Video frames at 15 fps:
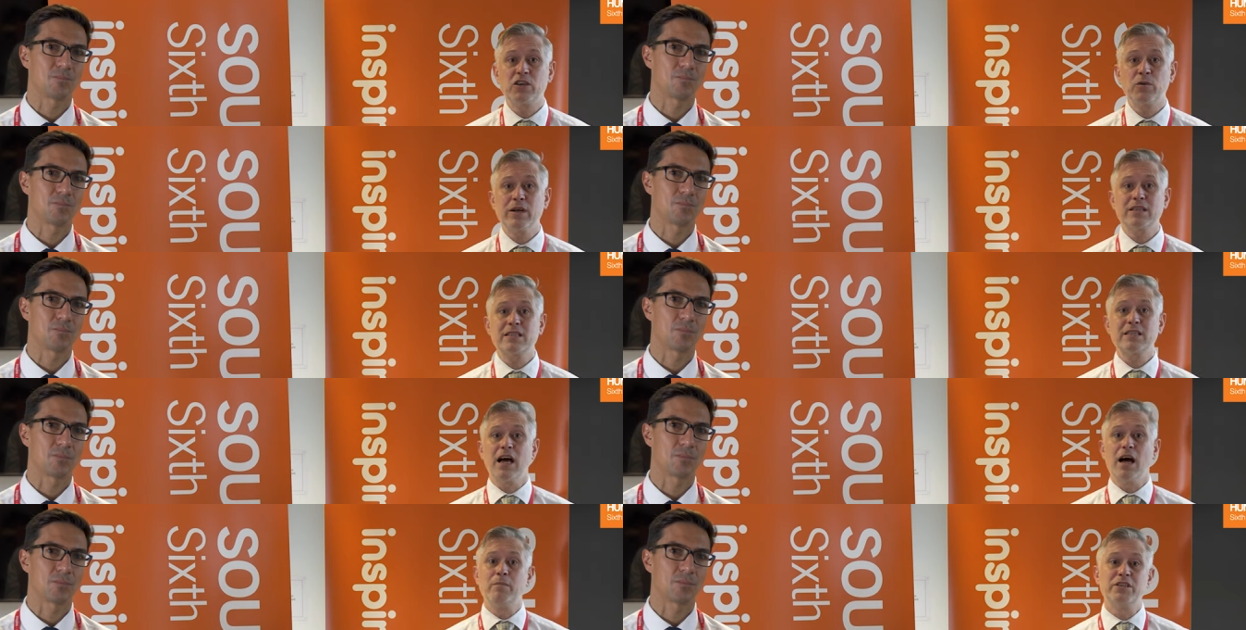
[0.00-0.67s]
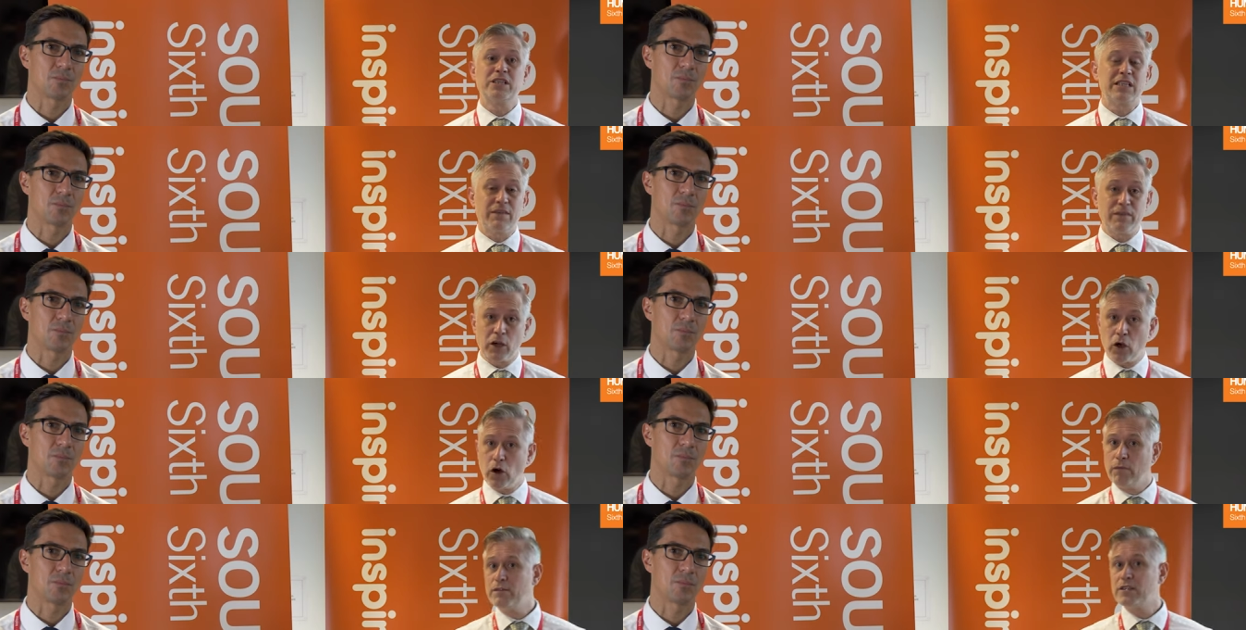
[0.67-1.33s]
Speaker 1: to us, um, just have that
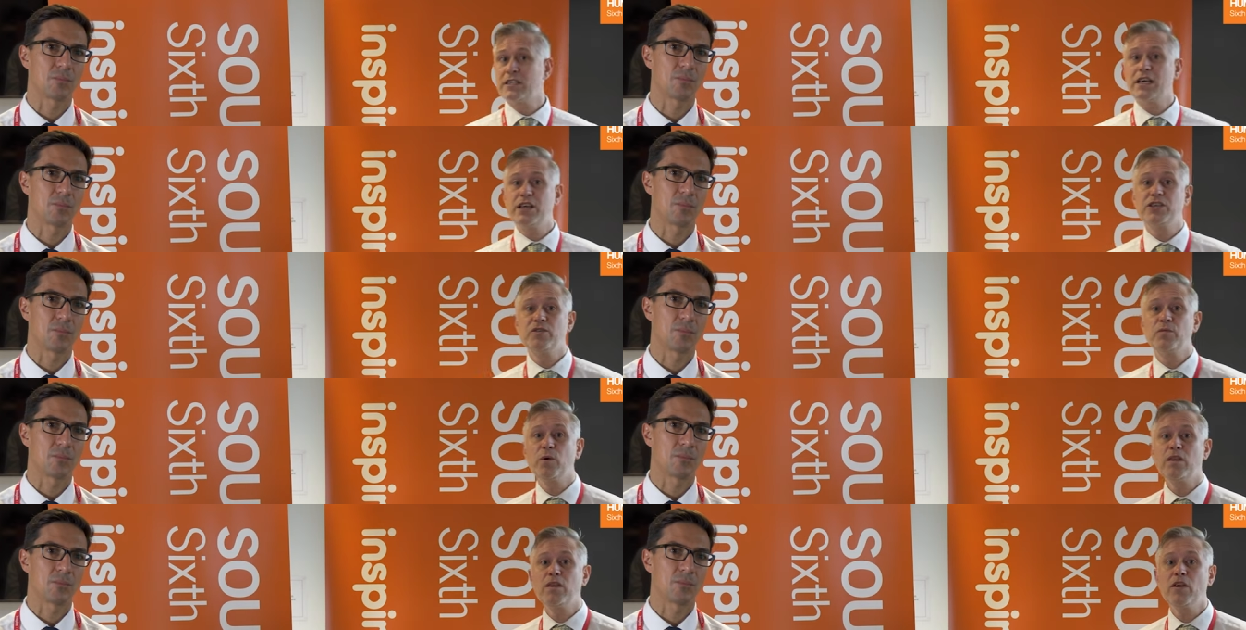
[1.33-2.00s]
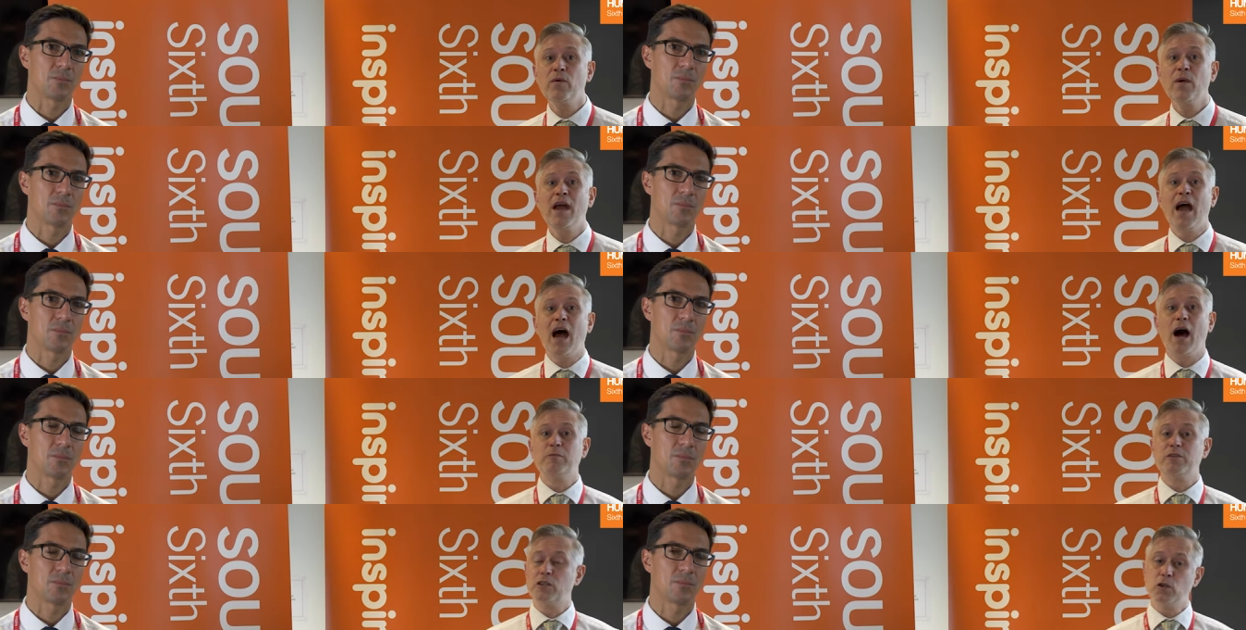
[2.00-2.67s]
conversation with you
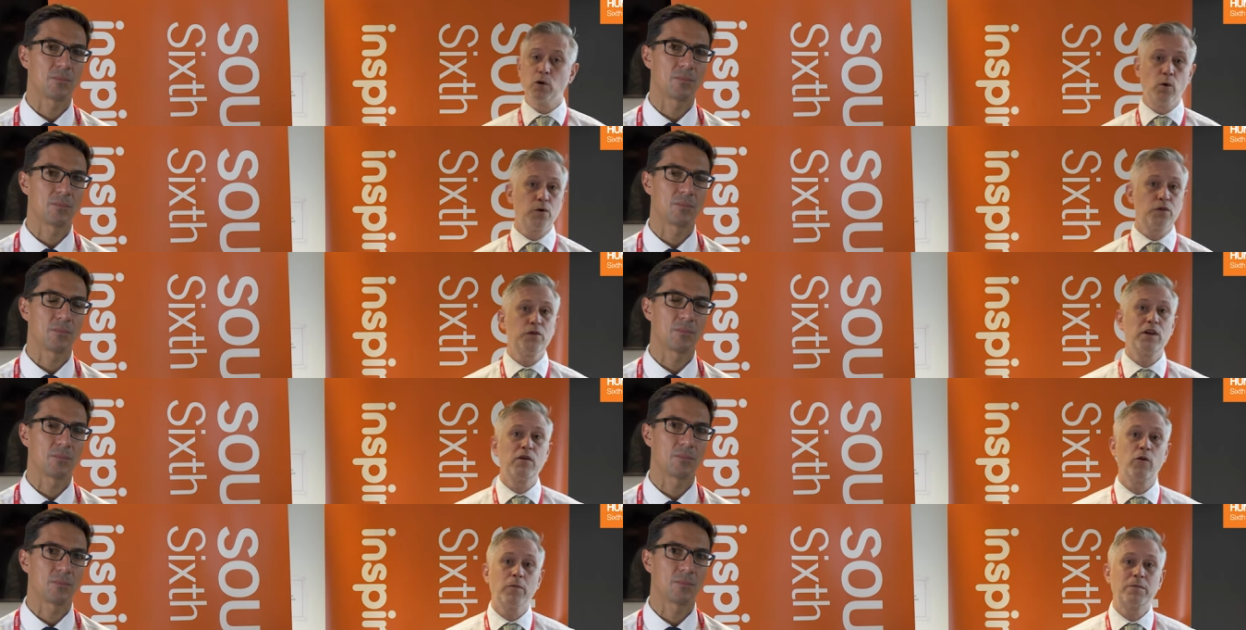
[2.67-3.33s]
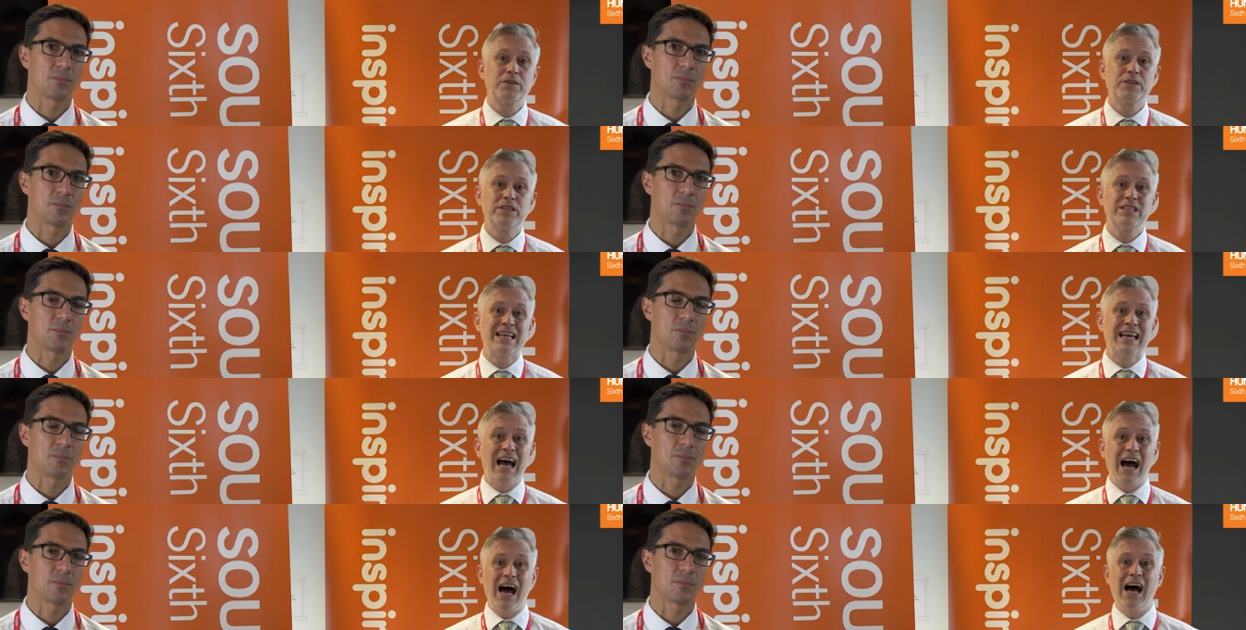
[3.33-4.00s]
um, to talk through your options,
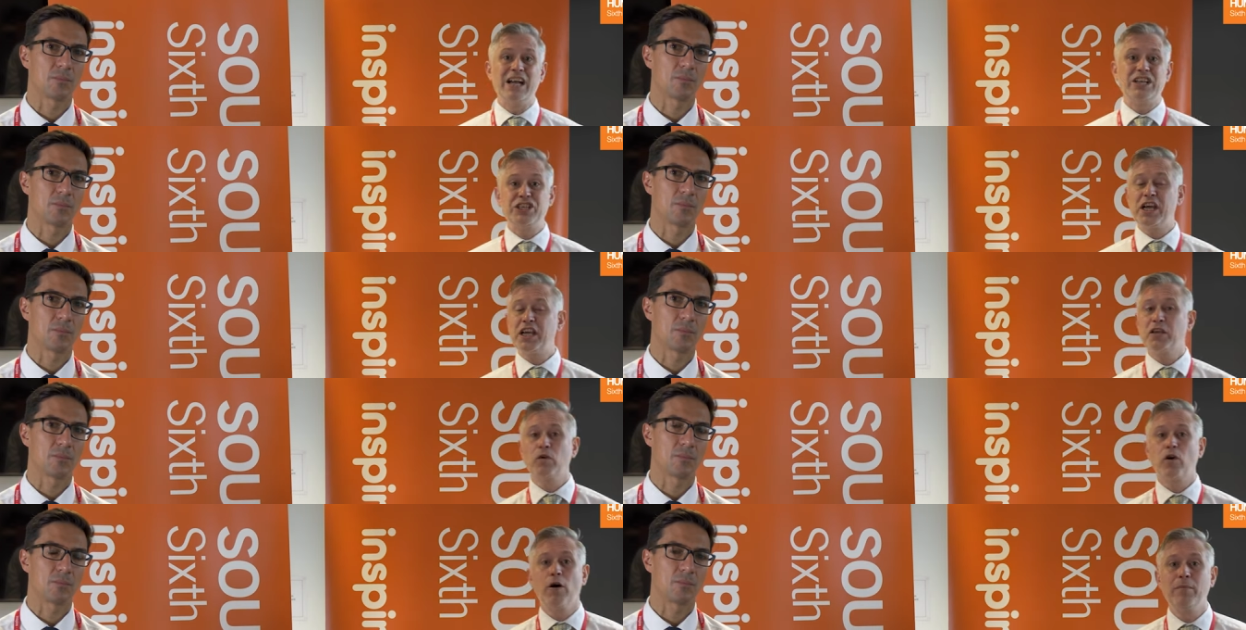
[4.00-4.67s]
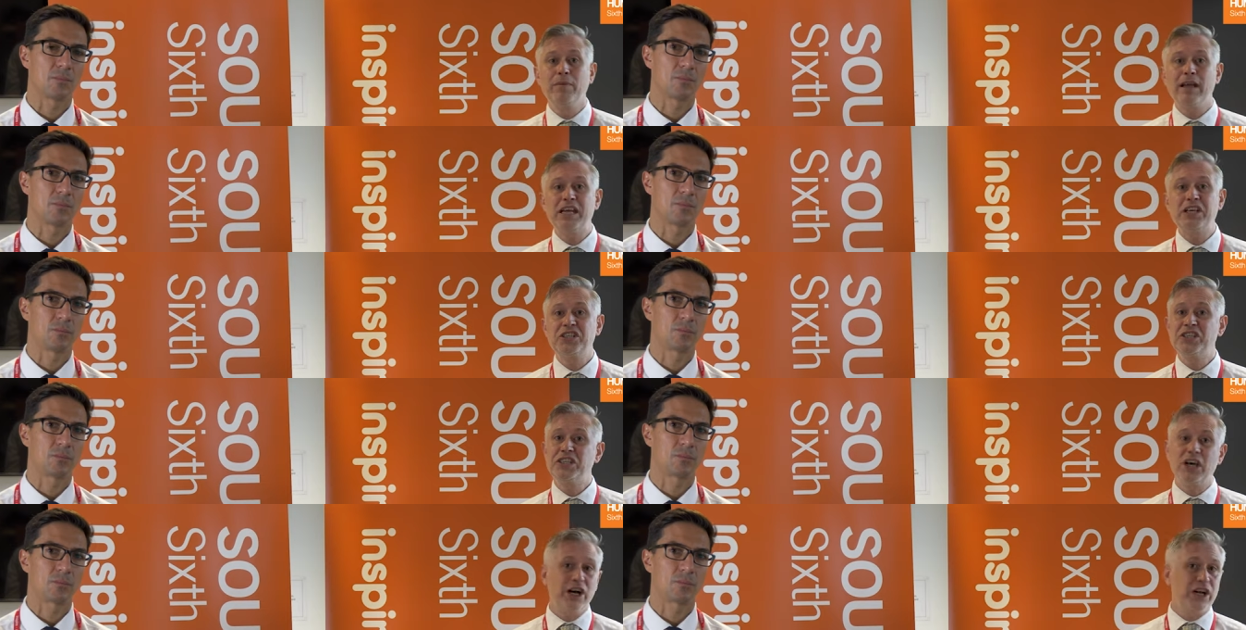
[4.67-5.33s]
uh, check your
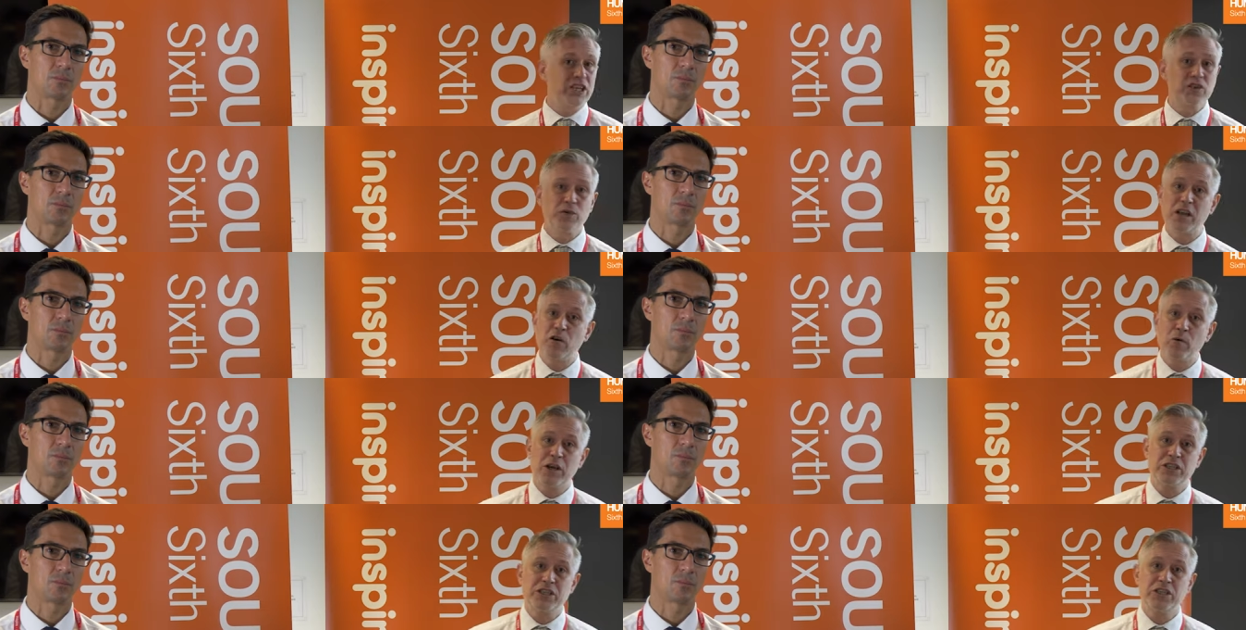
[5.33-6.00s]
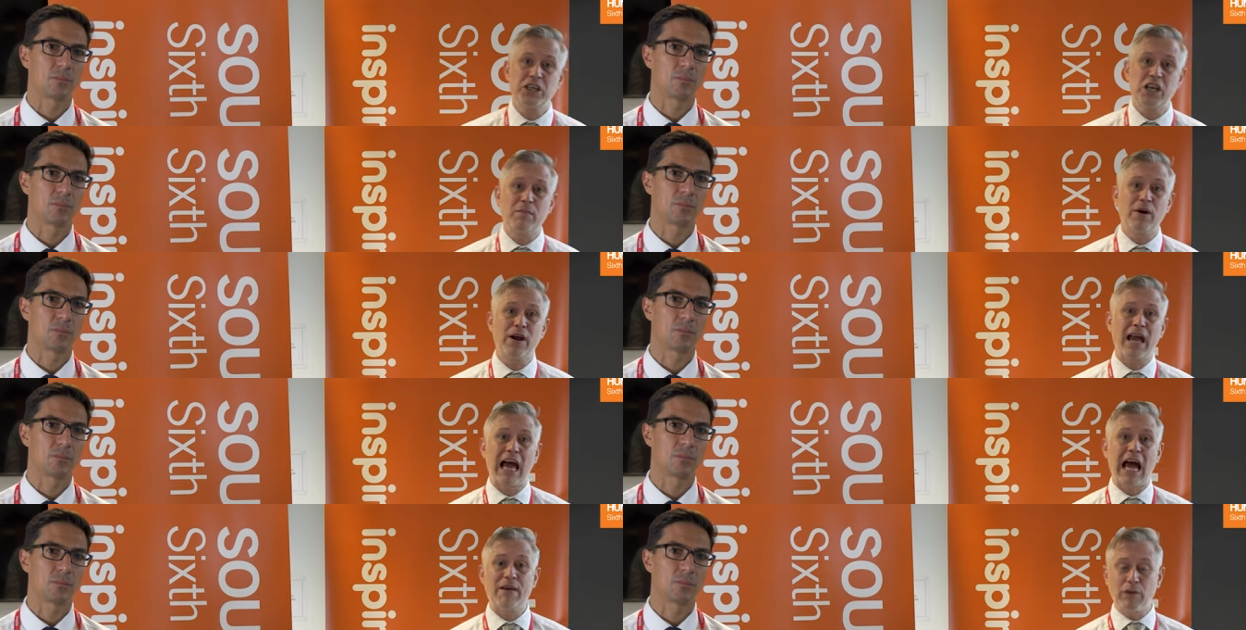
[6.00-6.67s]
combinations, answer any questions that you might
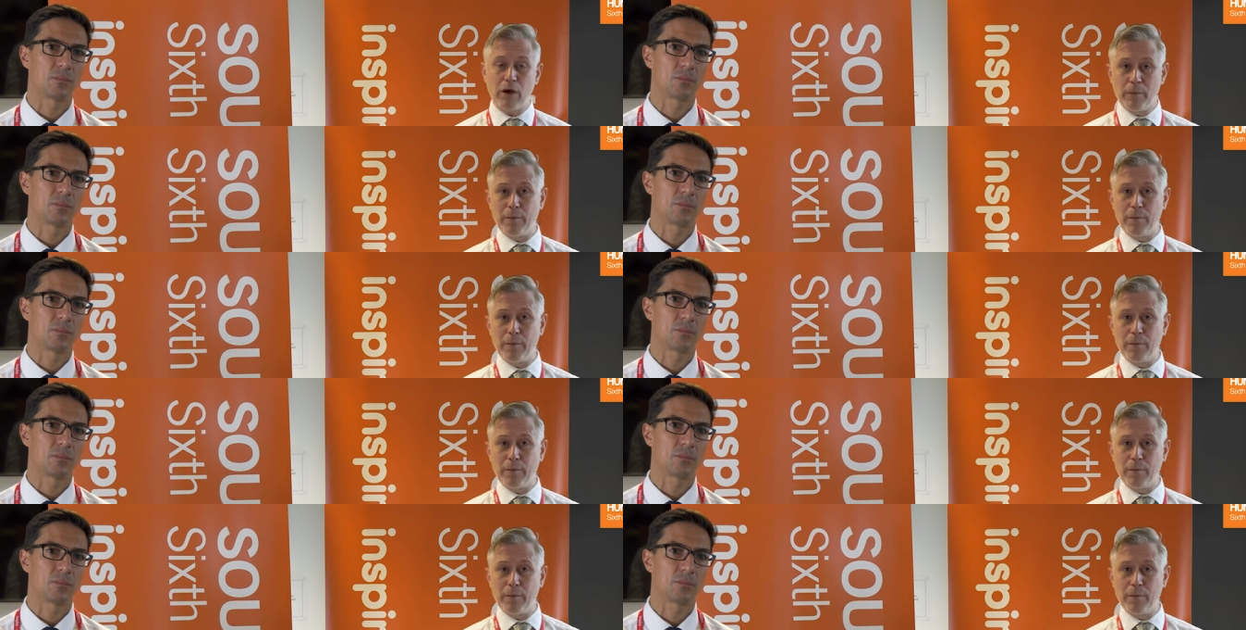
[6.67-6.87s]
have